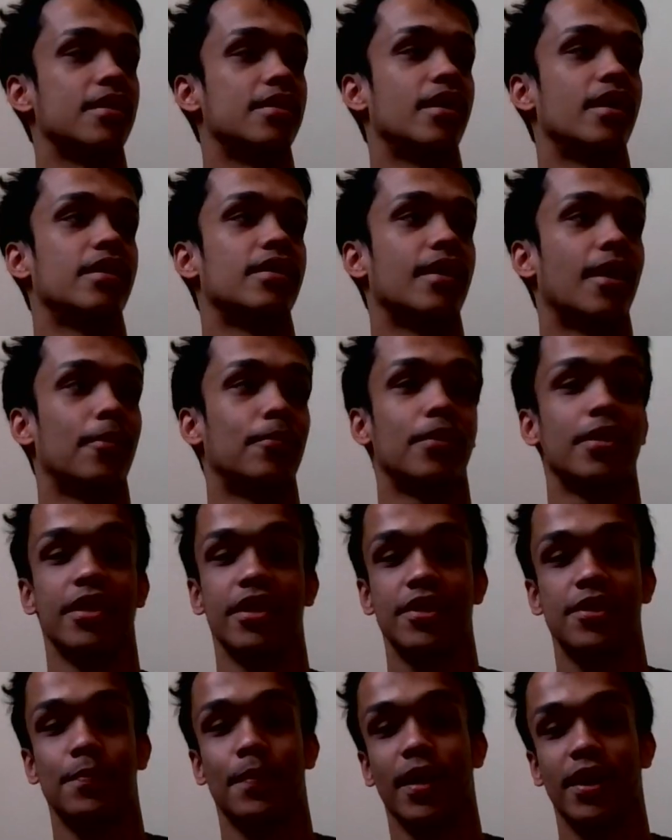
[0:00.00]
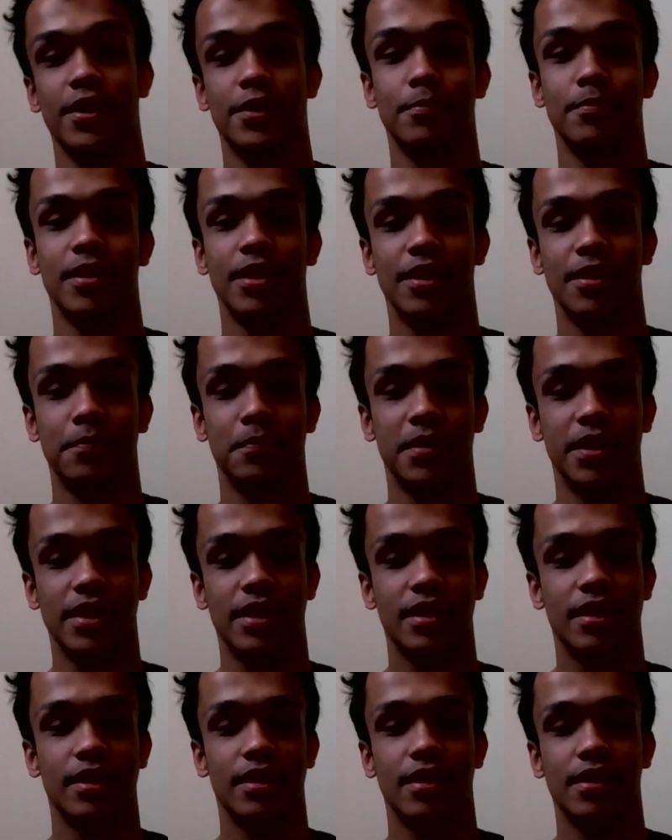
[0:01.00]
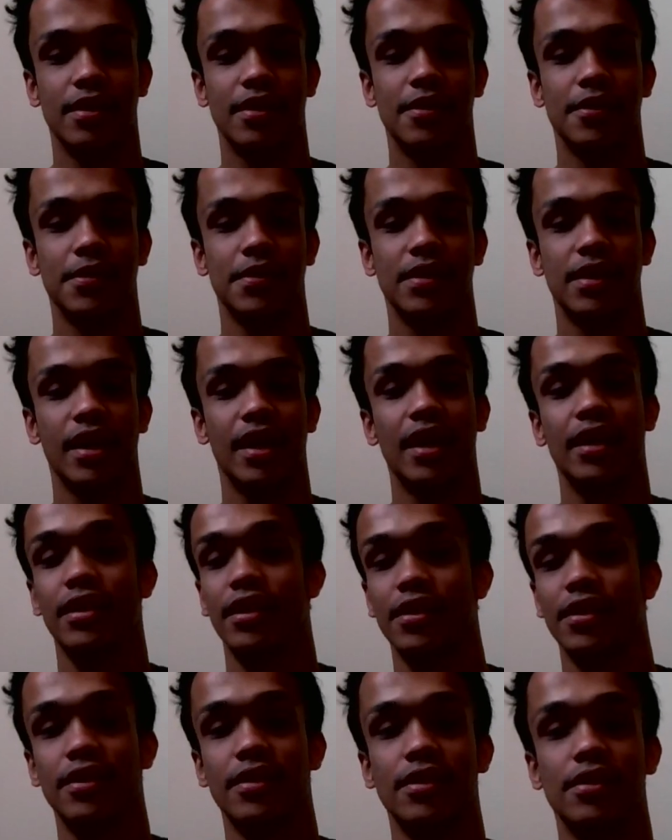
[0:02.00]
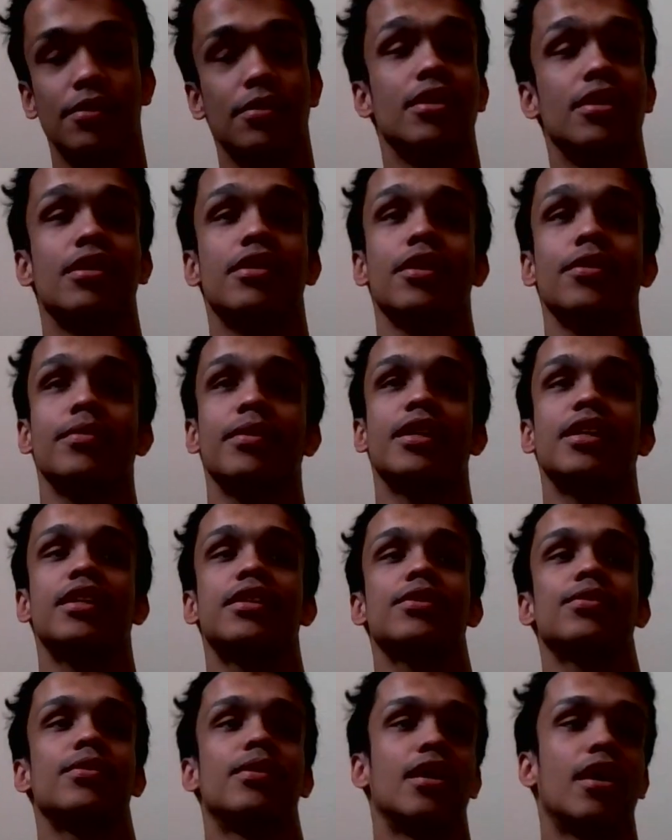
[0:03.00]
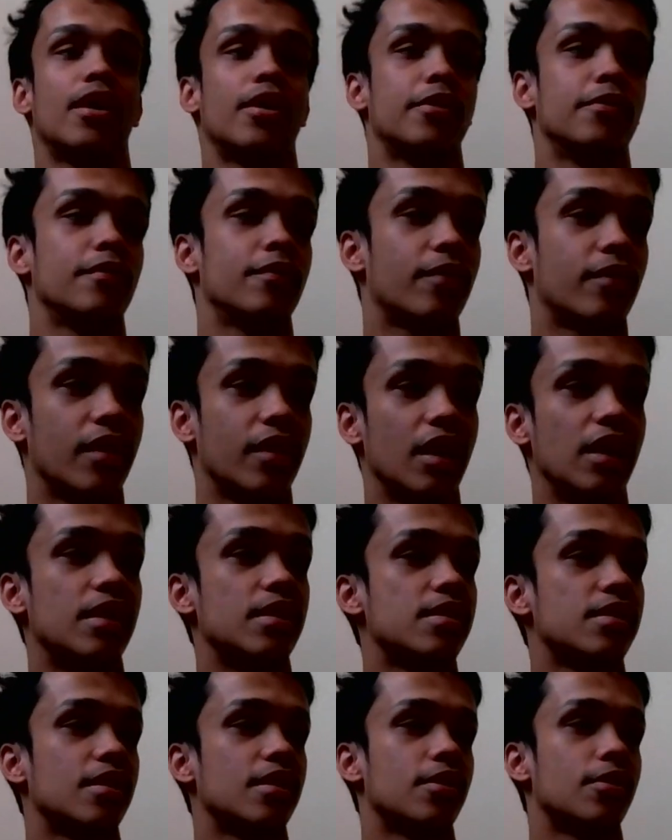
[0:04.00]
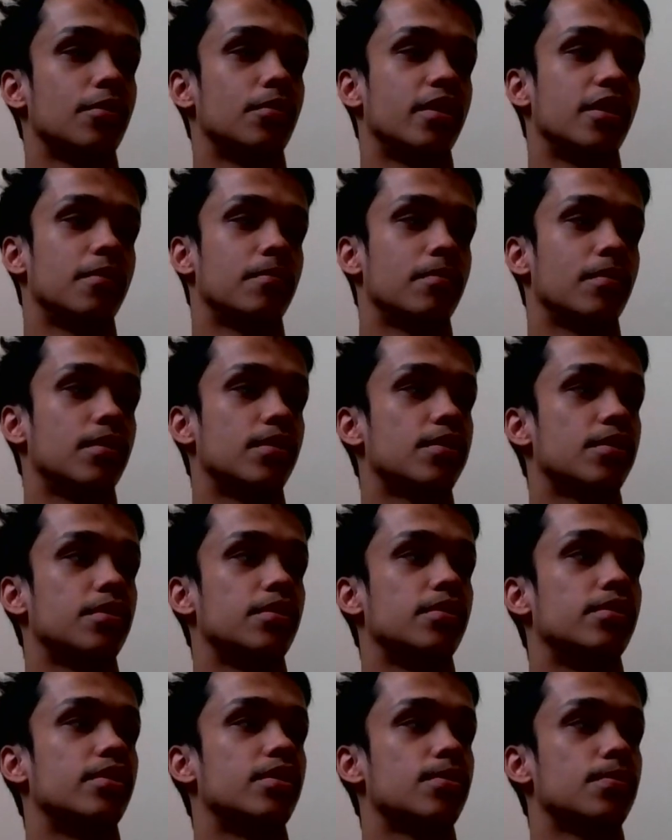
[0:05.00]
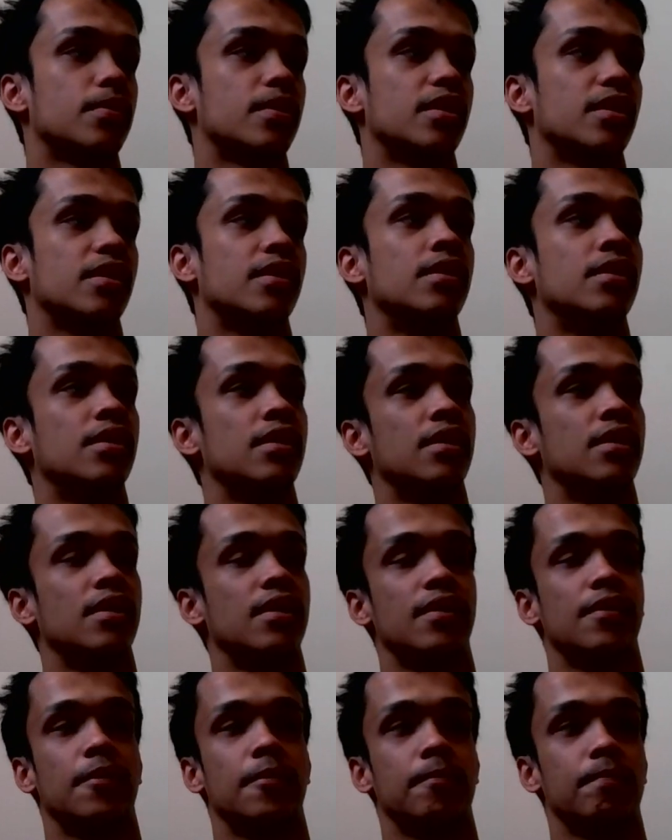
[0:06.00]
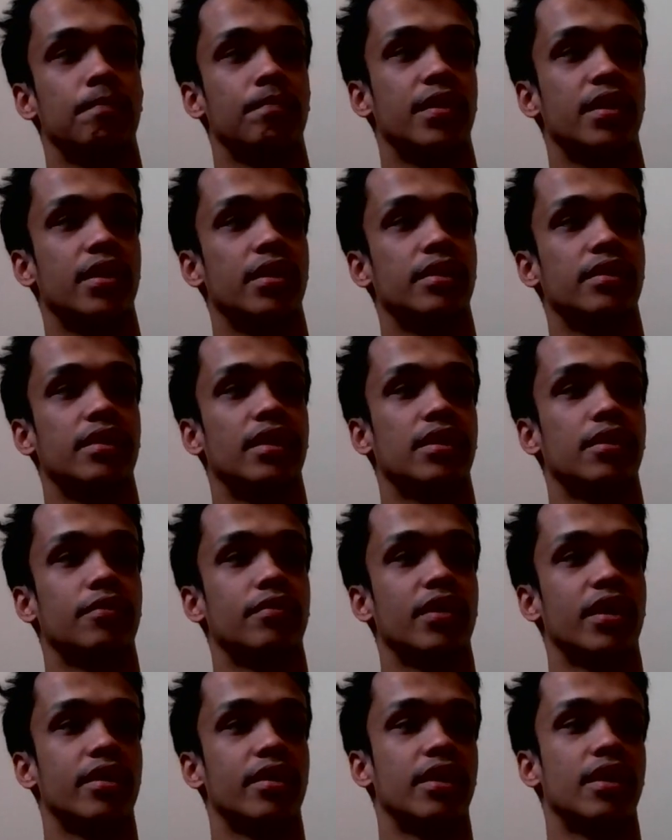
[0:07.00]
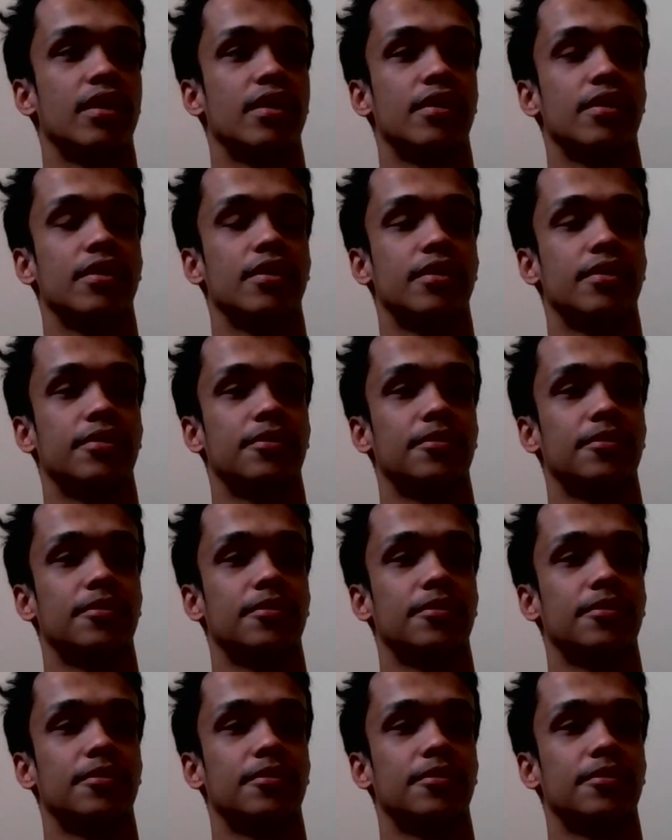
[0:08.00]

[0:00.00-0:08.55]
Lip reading: that I want to inspire to be in. But yeah, it can relate to a lot of things that you want to pursue as well, that are very,